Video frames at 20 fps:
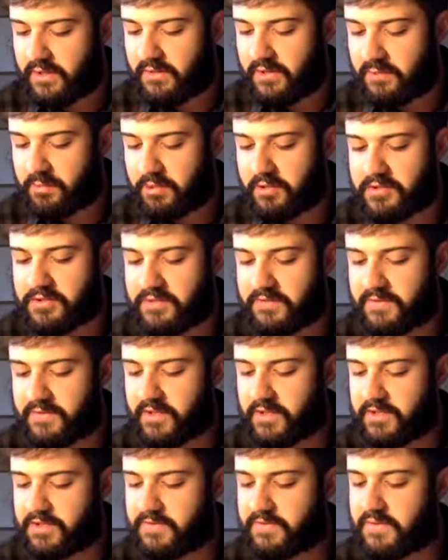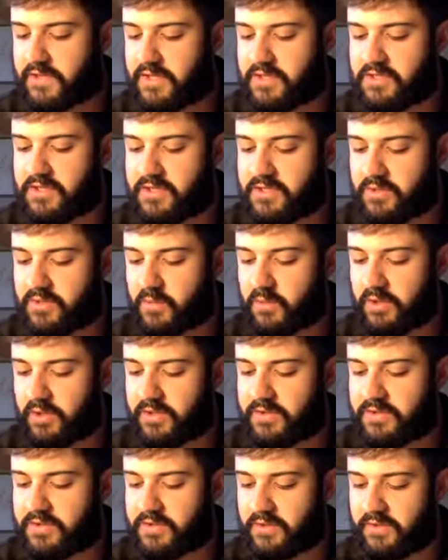Let perseverance finish its
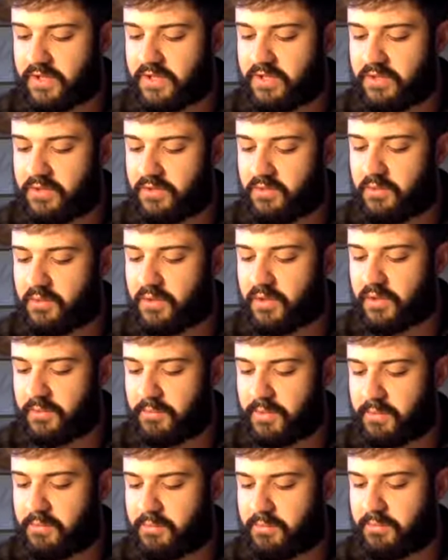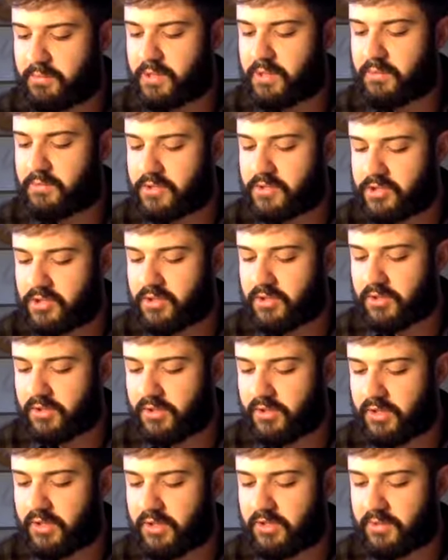work so that you may be
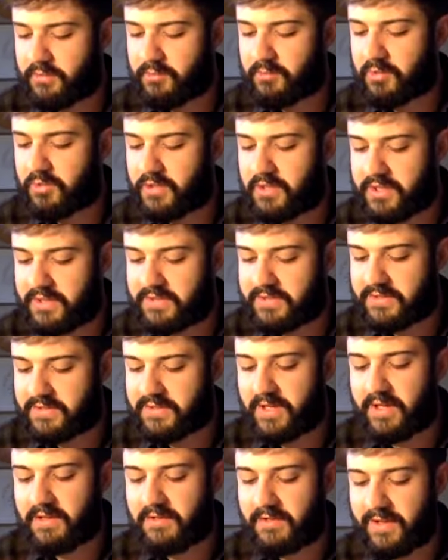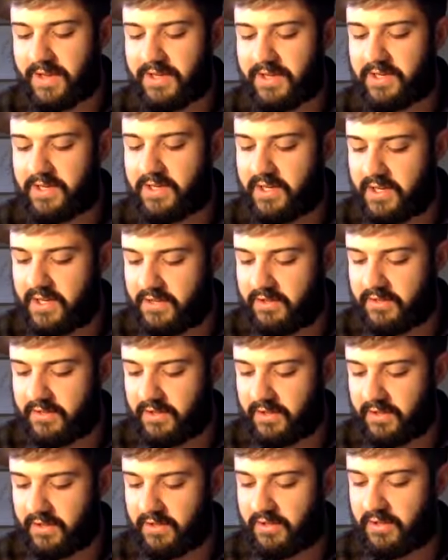mature and complete, not lacking
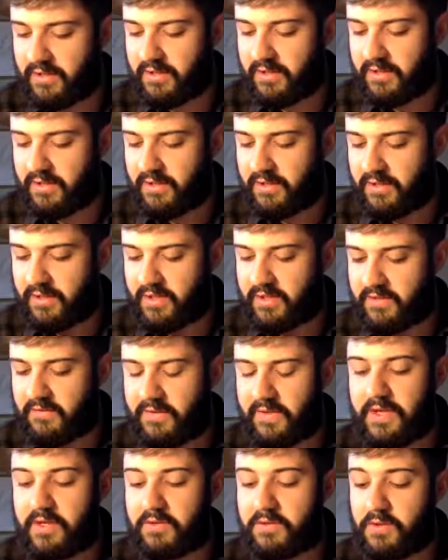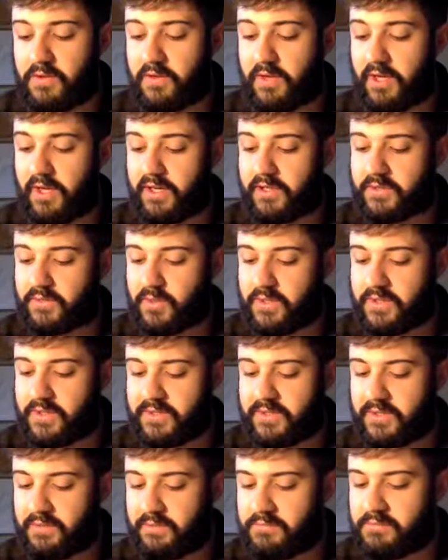anything. If any of you lacks
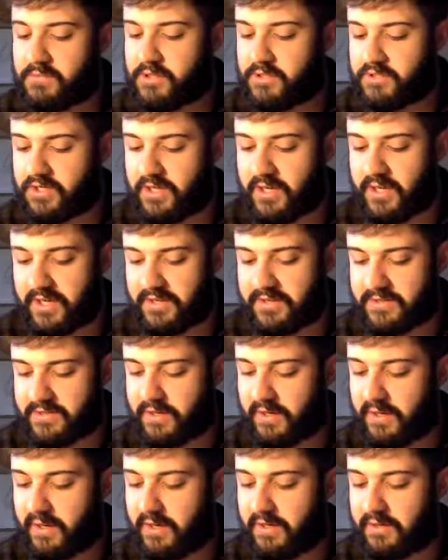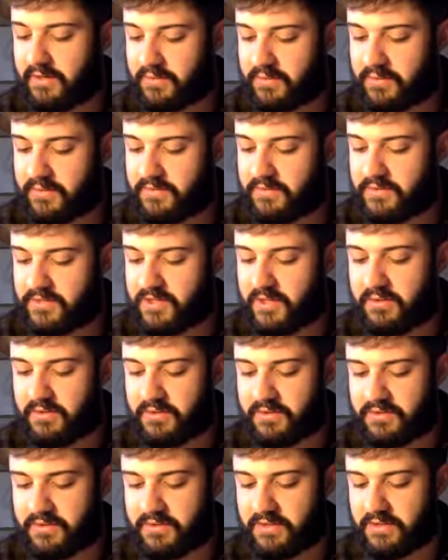wisdom, you should ask God, who gives
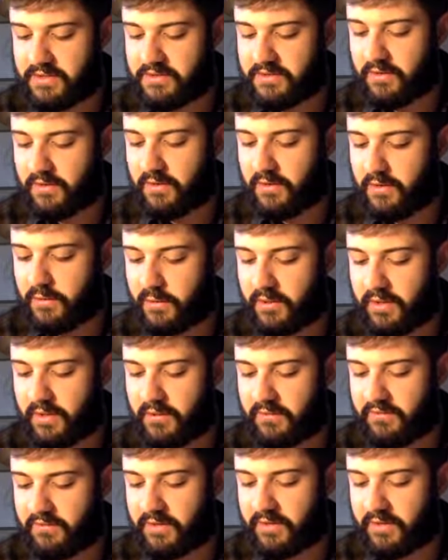generously to all without